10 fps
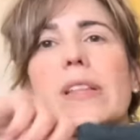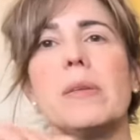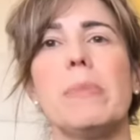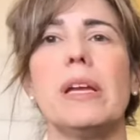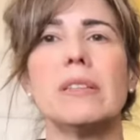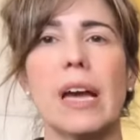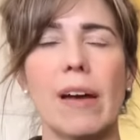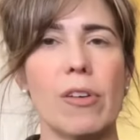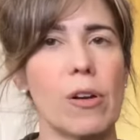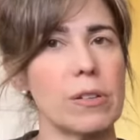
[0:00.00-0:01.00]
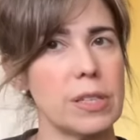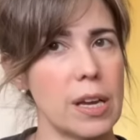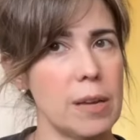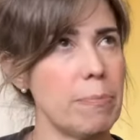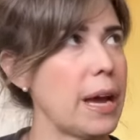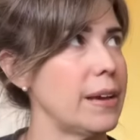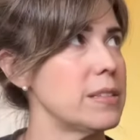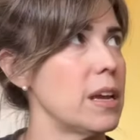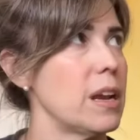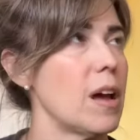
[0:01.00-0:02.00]
at the bins, I have a hard time
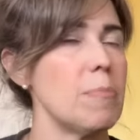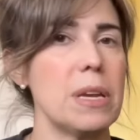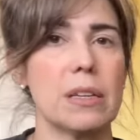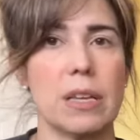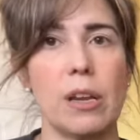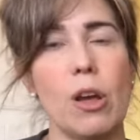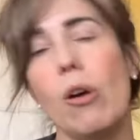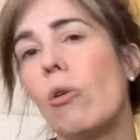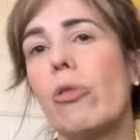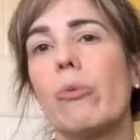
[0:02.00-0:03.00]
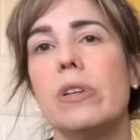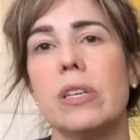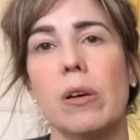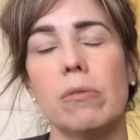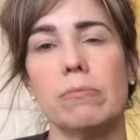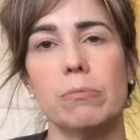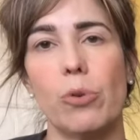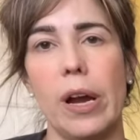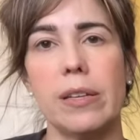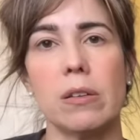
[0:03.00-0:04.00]
passing it up because I know the retail
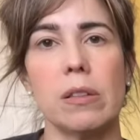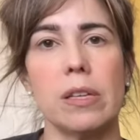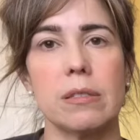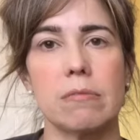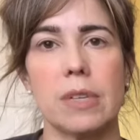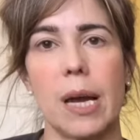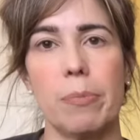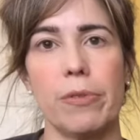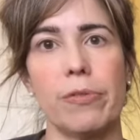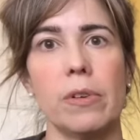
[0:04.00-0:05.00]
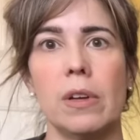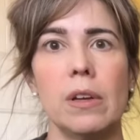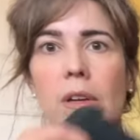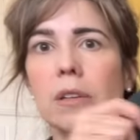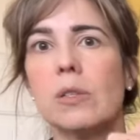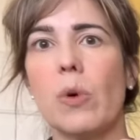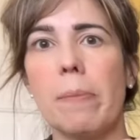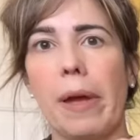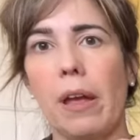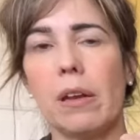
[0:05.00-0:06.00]
price on this type of
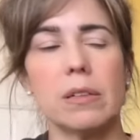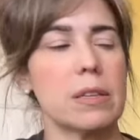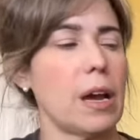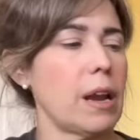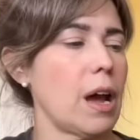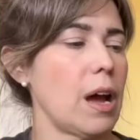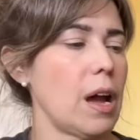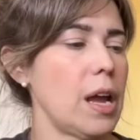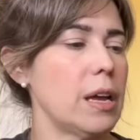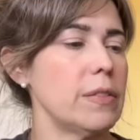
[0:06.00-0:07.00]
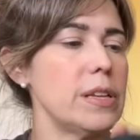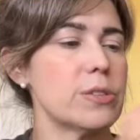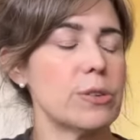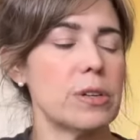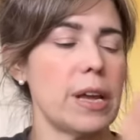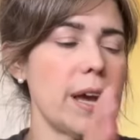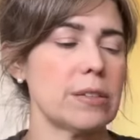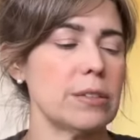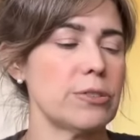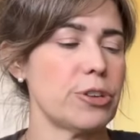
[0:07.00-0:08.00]
sweatpant is kind of high. These are in
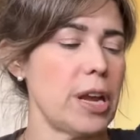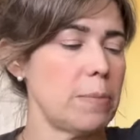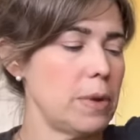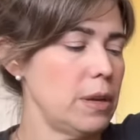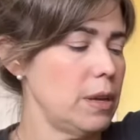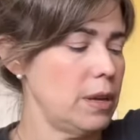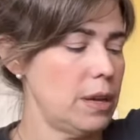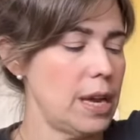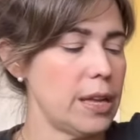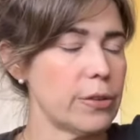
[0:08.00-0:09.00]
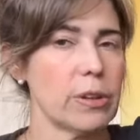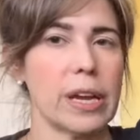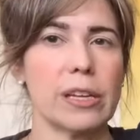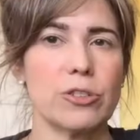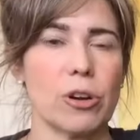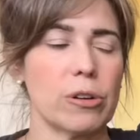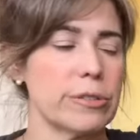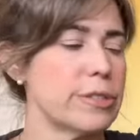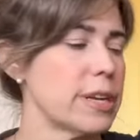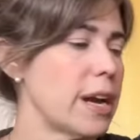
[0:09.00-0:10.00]
excellent shape, and they're like a jogger
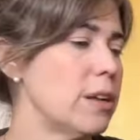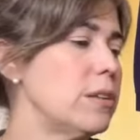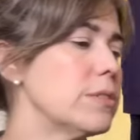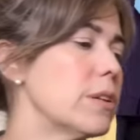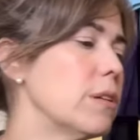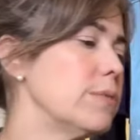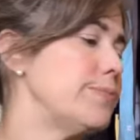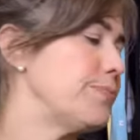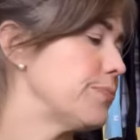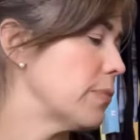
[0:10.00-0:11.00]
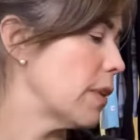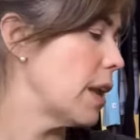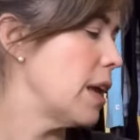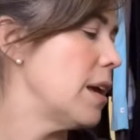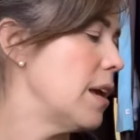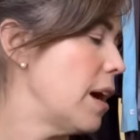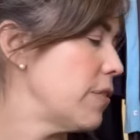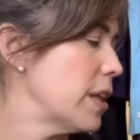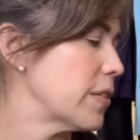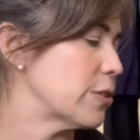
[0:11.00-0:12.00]
style. So I
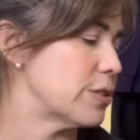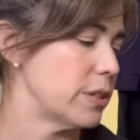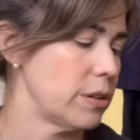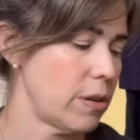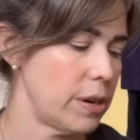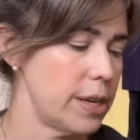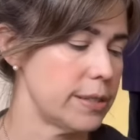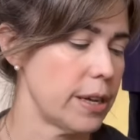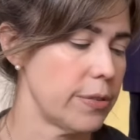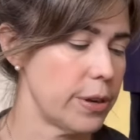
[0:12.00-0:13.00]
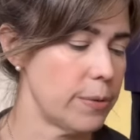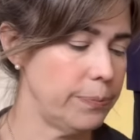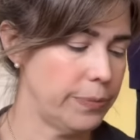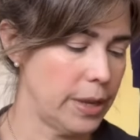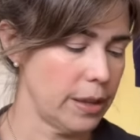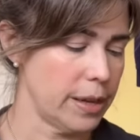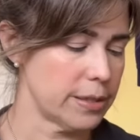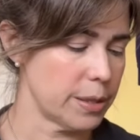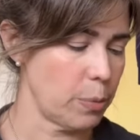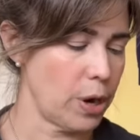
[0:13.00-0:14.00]
feel like there's still an audience out there that likes
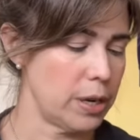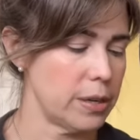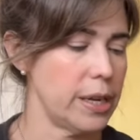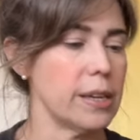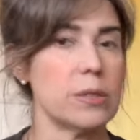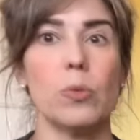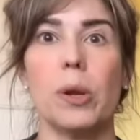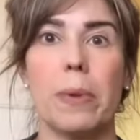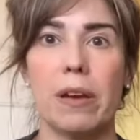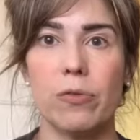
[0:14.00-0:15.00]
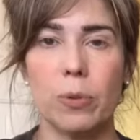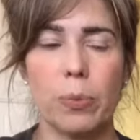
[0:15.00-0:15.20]
the brand and doesn't want to pay full